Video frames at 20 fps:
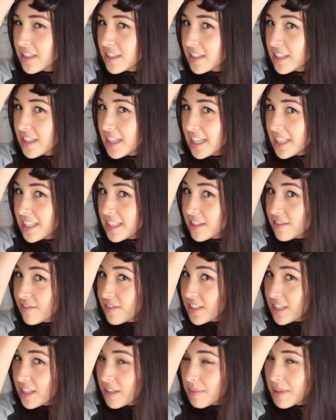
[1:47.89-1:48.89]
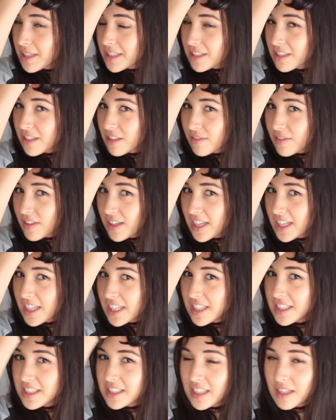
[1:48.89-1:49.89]
The lady in the video makes it look very
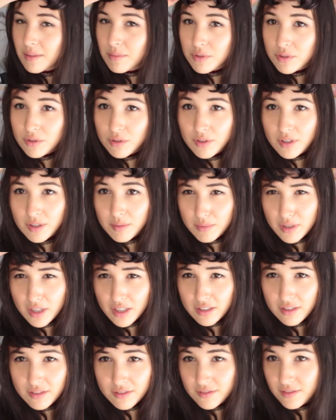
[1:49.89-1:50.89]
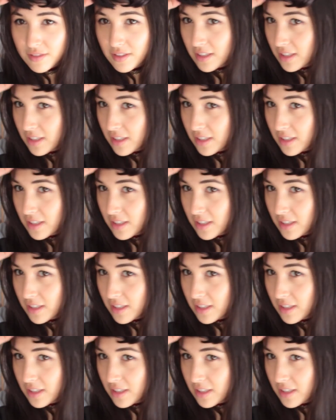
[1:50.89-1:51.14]
easy. I'm sure I'm kind of